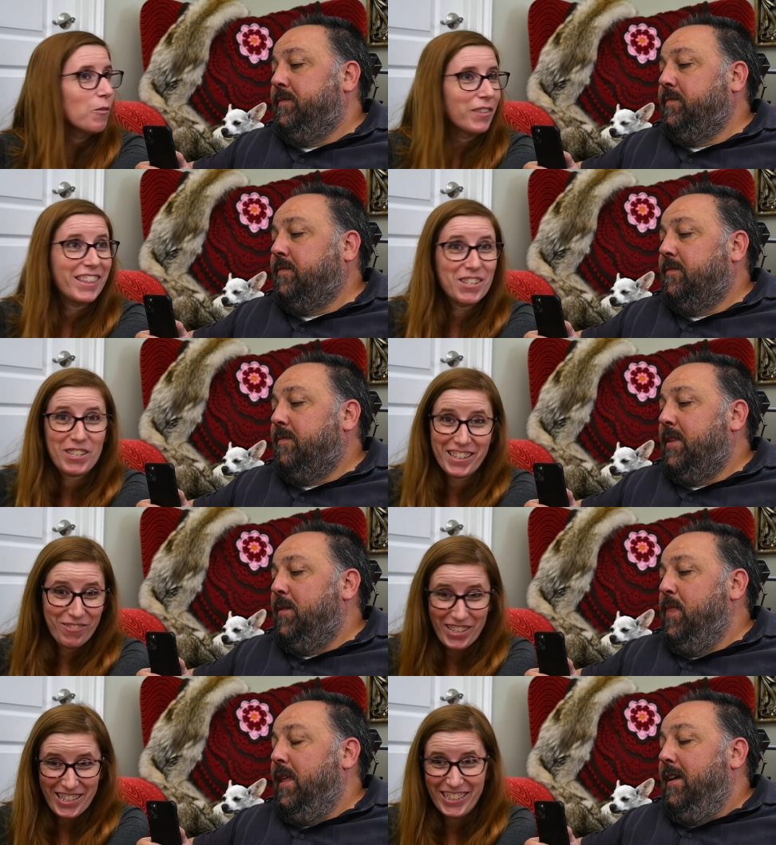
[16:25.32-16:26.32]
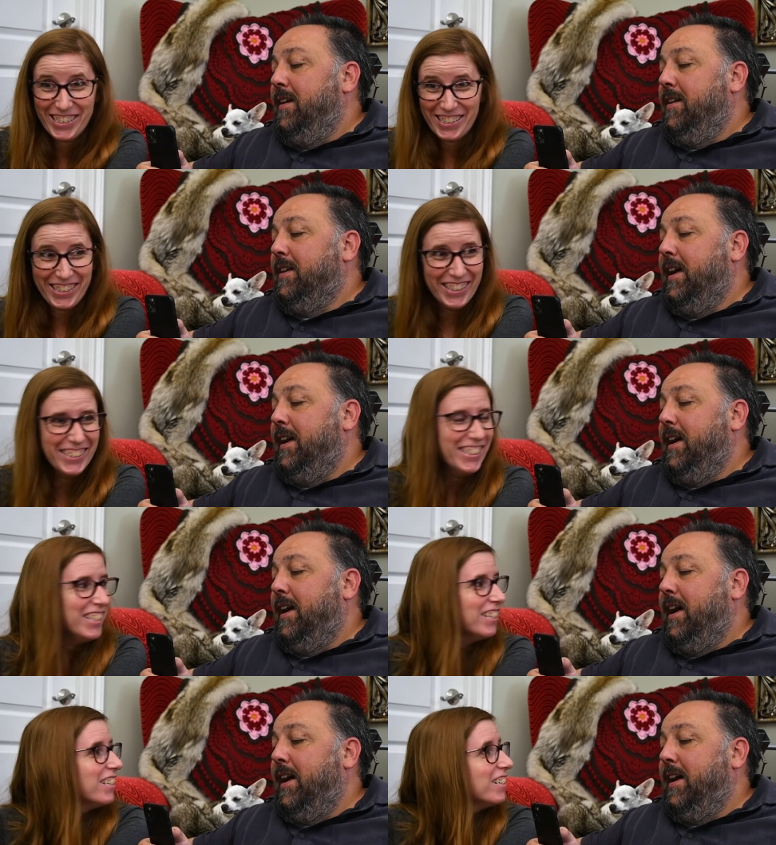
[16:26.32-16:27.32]
Speaker 1: this just wasn't easy. Okay.
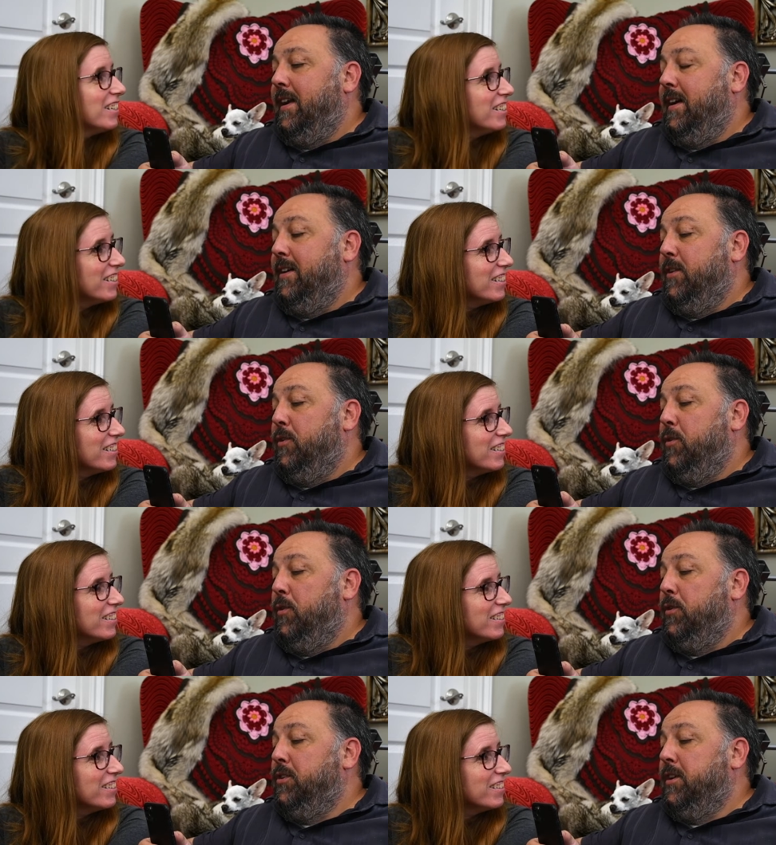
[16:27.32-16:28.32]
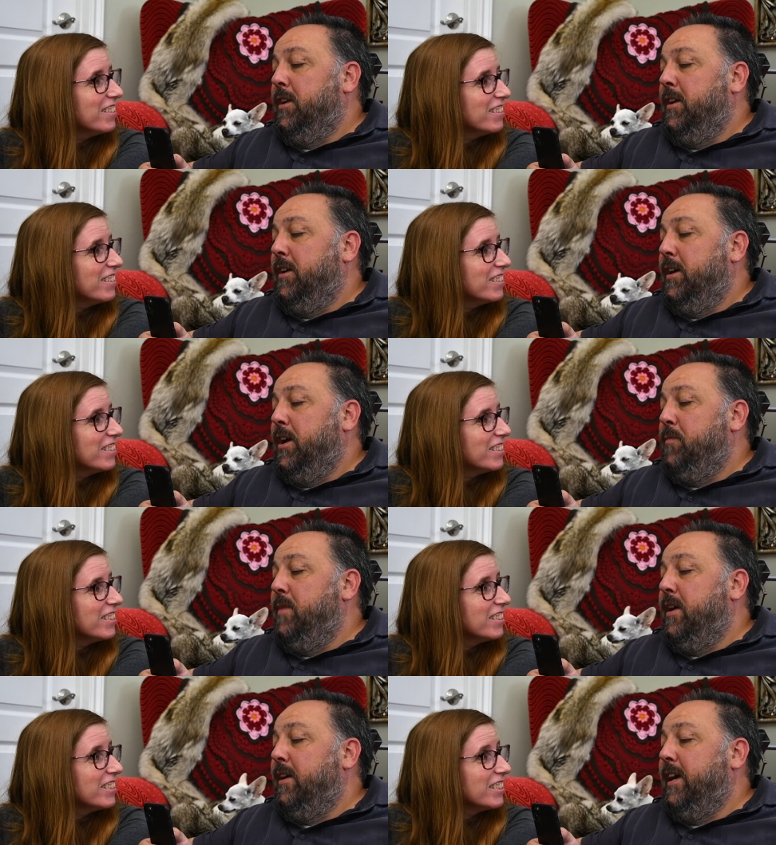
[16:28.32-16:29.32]
Speaker 2: On older
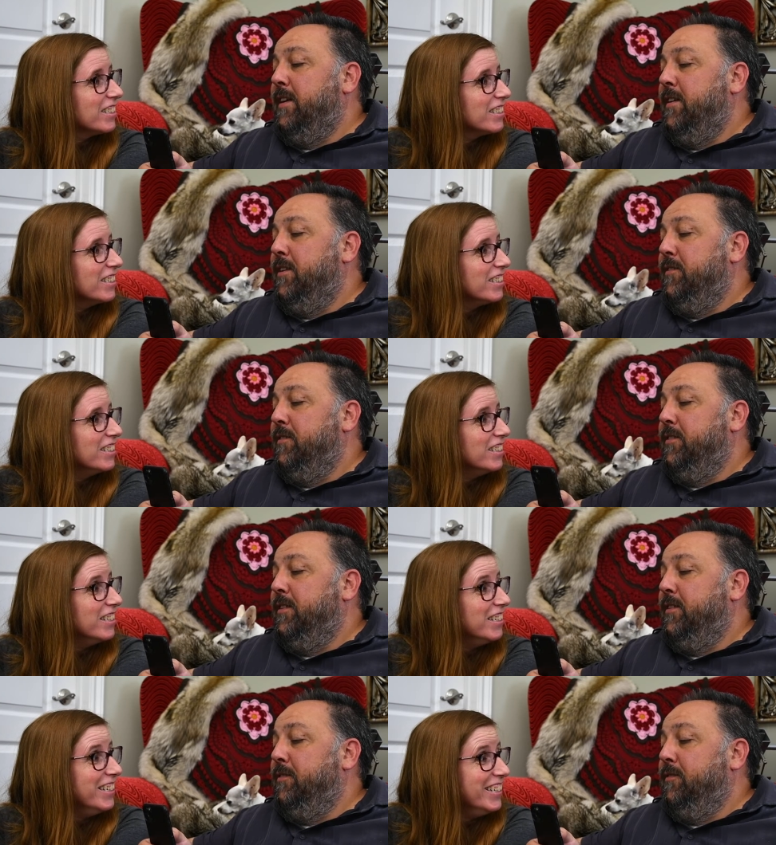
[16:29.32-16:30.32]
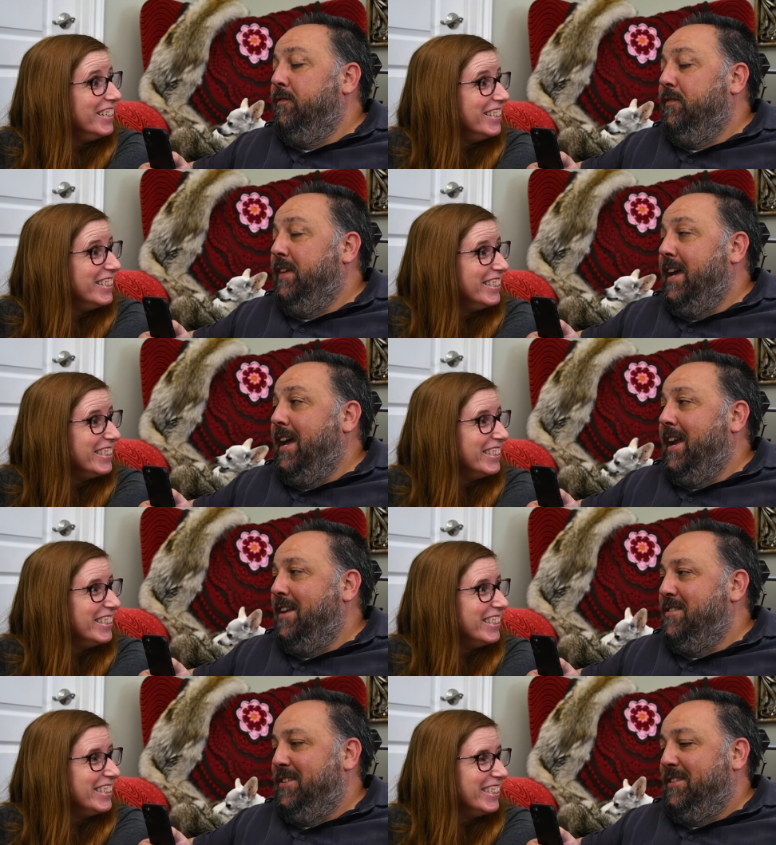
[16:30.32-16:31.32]
American V8
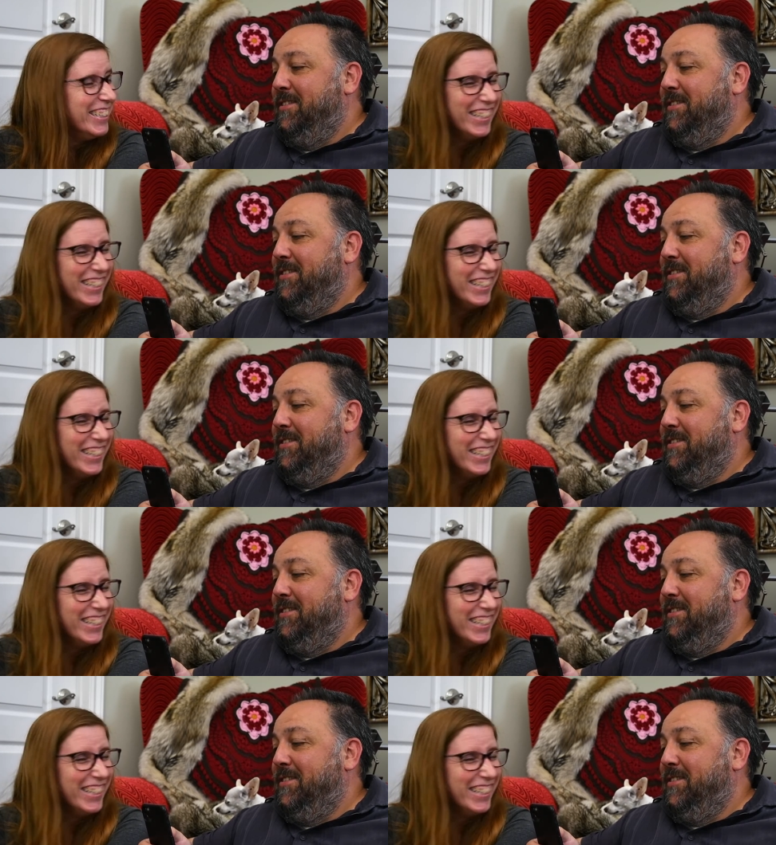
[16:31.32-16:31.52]
engines.